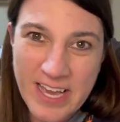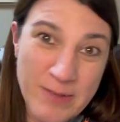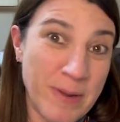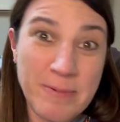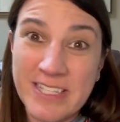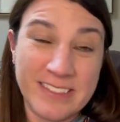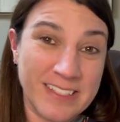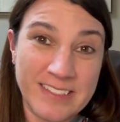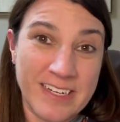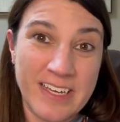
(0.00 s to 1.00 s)
And maybe this
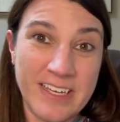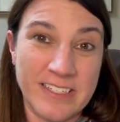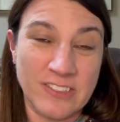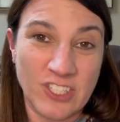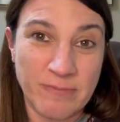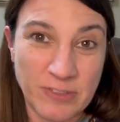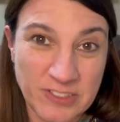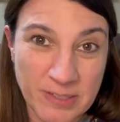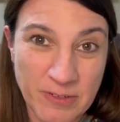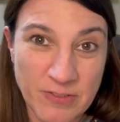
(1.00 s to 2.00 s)
isn't a hidden gem for
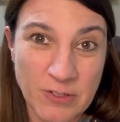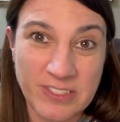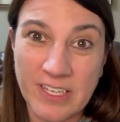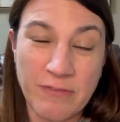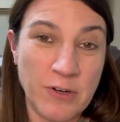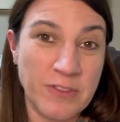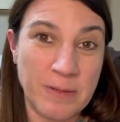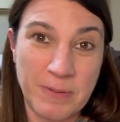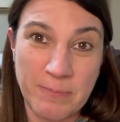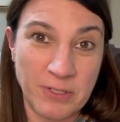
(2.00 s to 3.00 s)
some of you, because I've heard
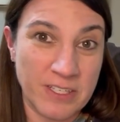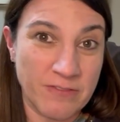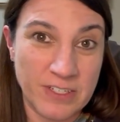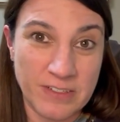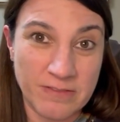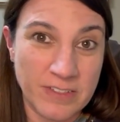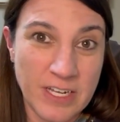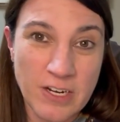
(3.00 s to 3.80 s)
that people even